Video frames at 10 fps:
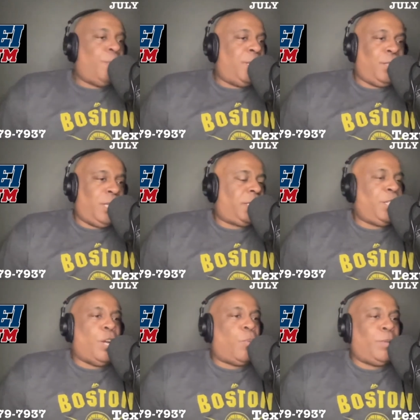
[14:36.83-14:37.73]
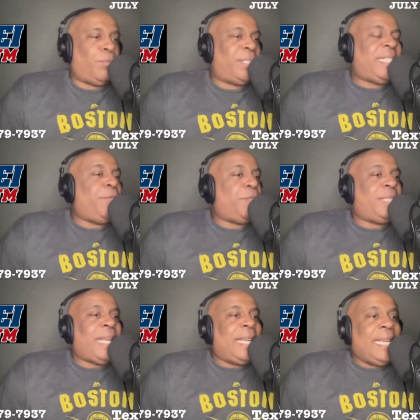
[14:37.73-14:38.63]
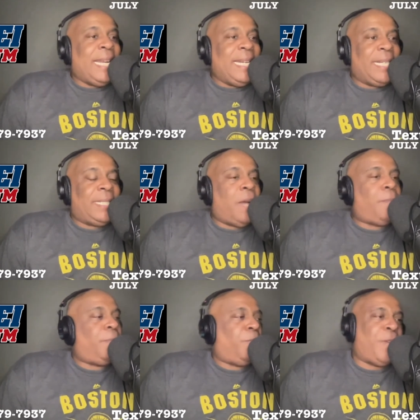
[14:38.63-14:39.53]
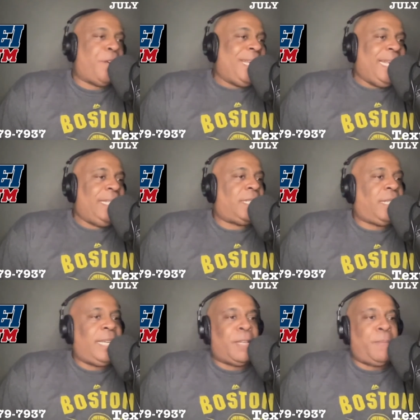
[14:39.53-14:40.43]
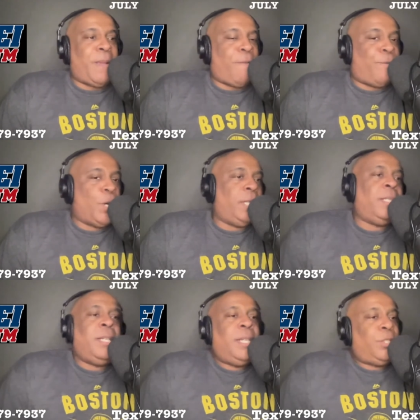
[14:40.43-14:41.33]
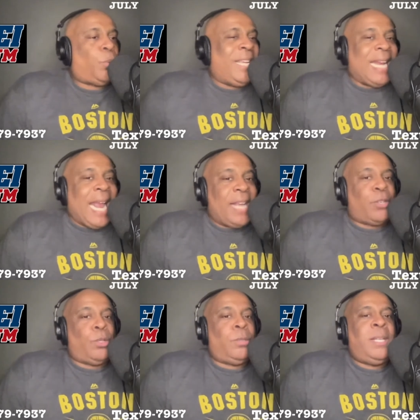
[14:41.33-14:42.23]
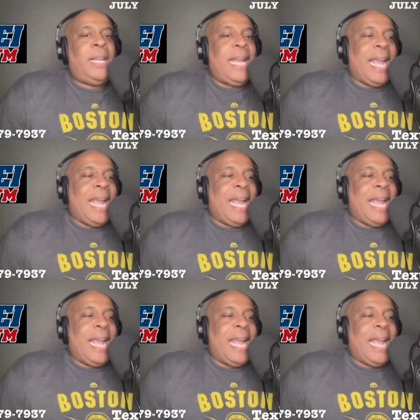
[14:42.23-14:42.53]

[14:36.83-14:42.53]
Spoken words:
But look, with receivers, they can get nicked up very easily. It could be a foot, tweak an ankle.